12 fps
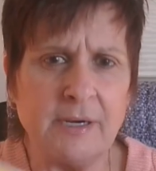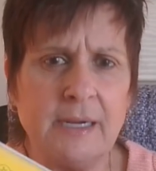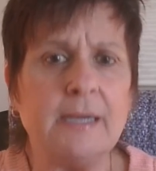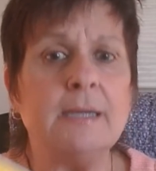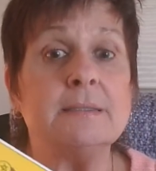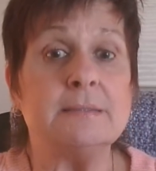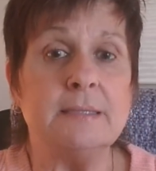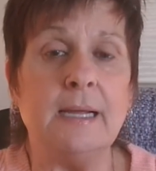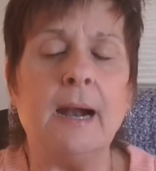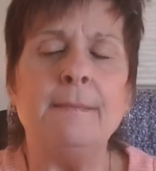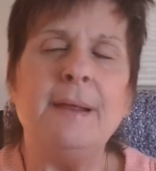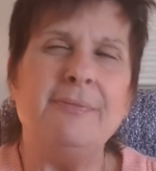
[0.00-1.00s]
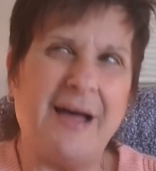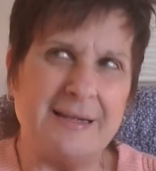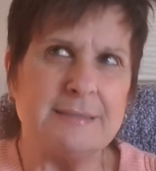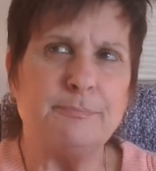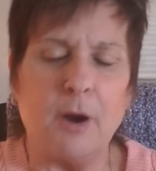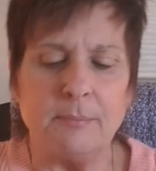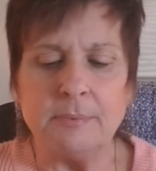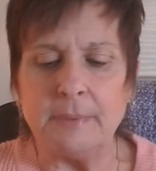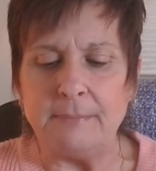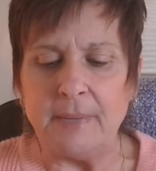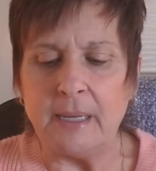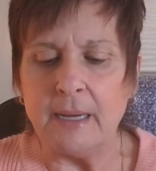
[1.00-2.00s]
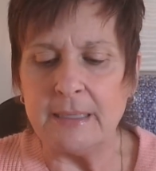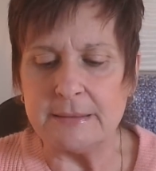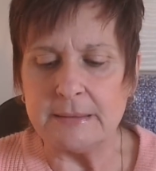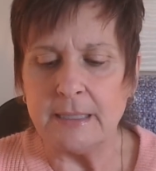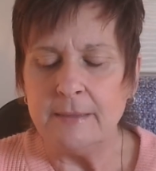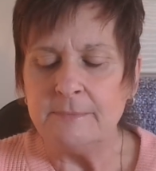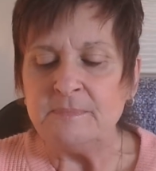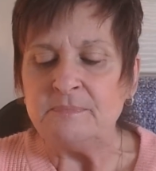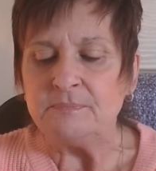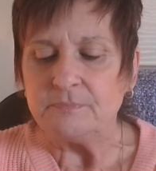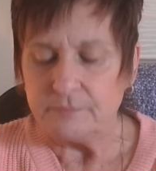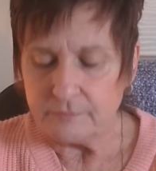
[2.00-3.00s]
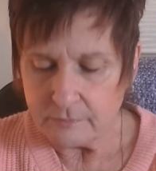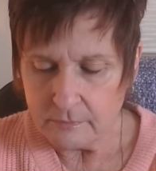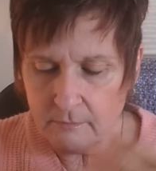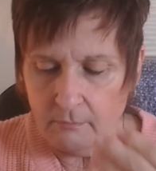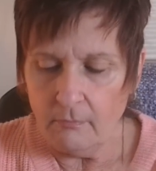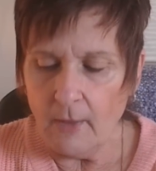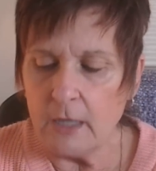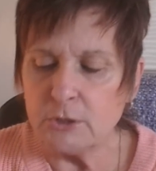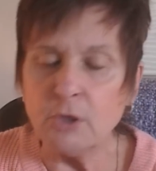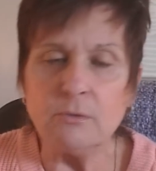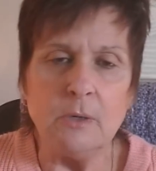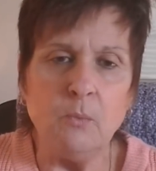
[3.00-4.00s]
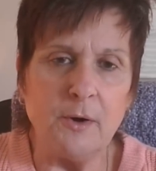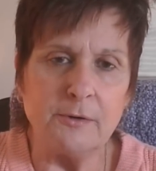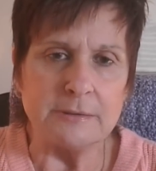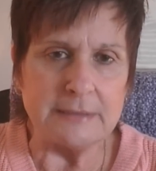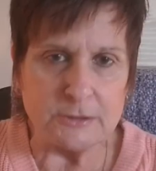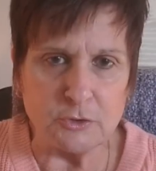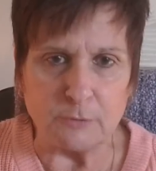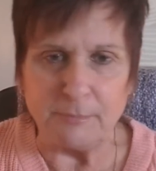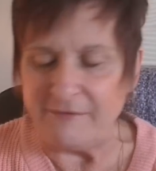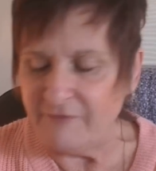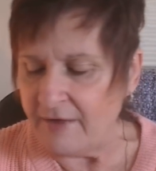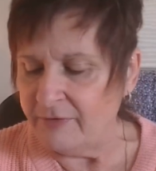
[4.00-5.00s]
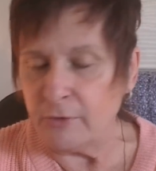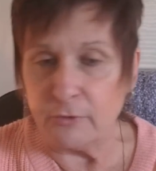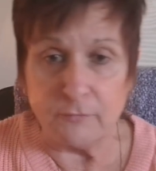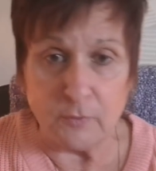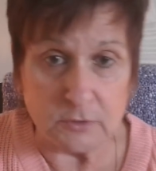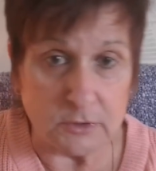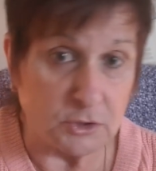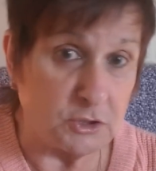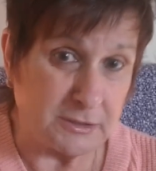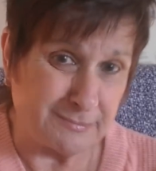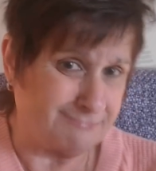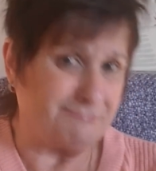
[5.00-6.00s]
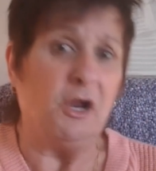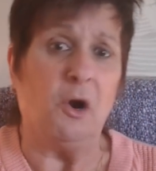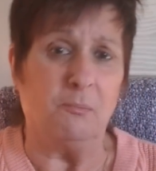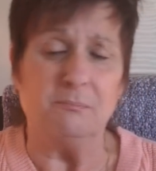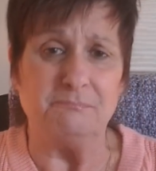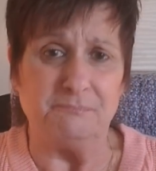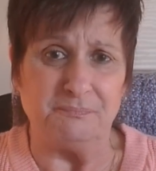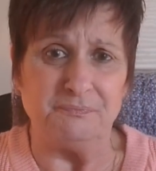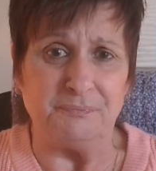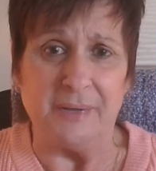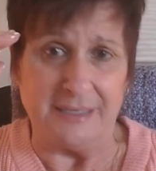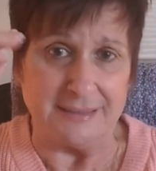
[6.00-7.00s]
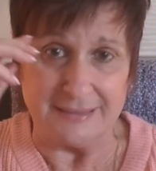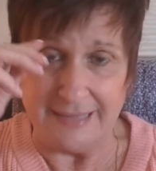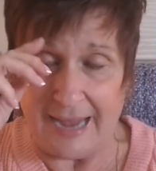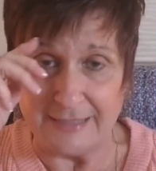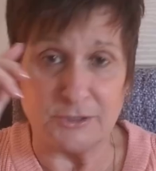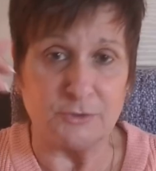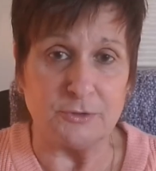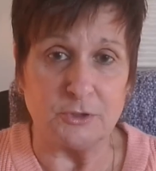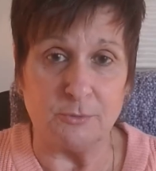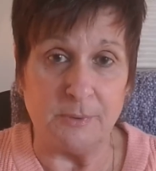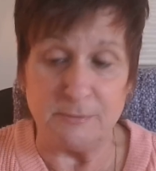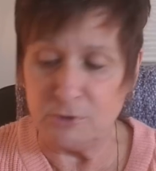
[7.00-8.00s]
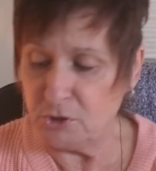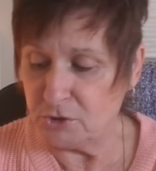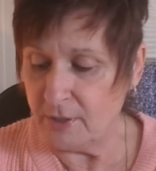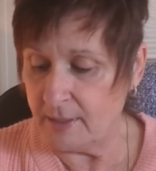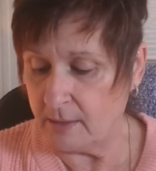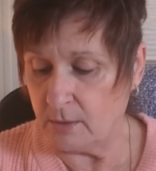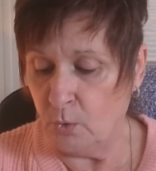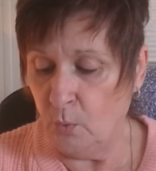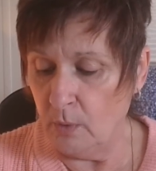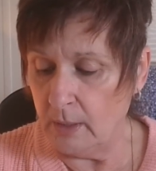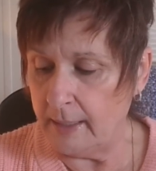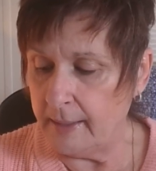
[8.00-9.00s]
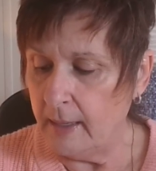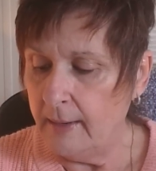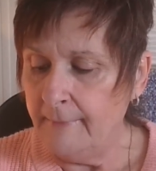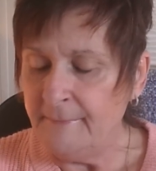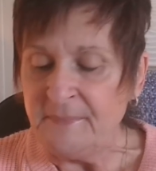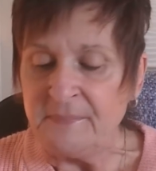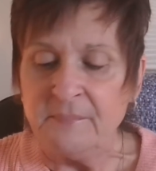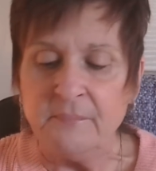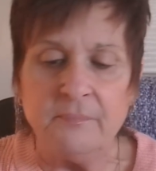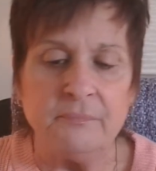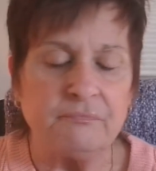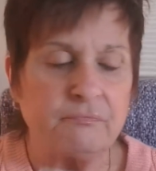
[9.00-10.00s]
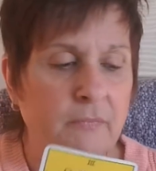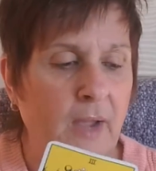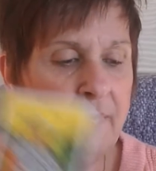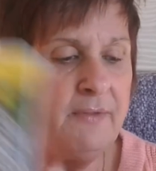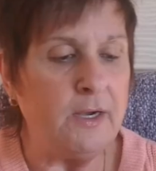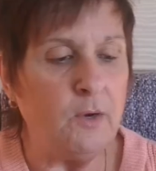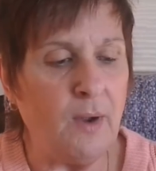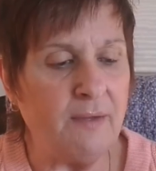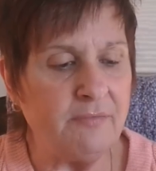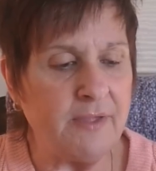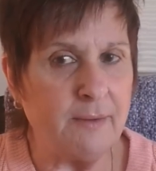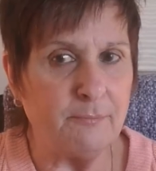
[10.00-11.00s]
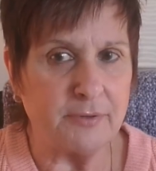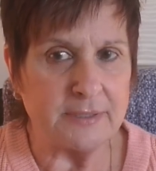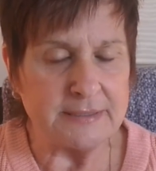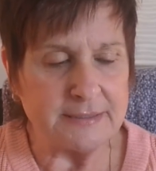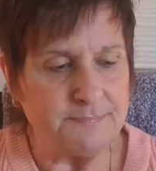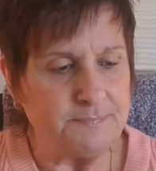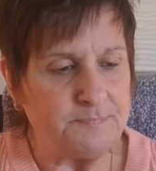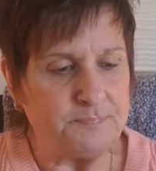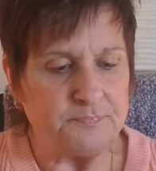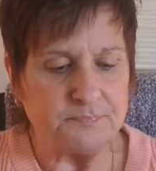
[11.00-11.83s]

Kevin in his seat. I mean, that's probably because she only won her district by 500 votes and she's, you know, been a disaster. And so maybe she's trying to cool it. And then you have the Empress.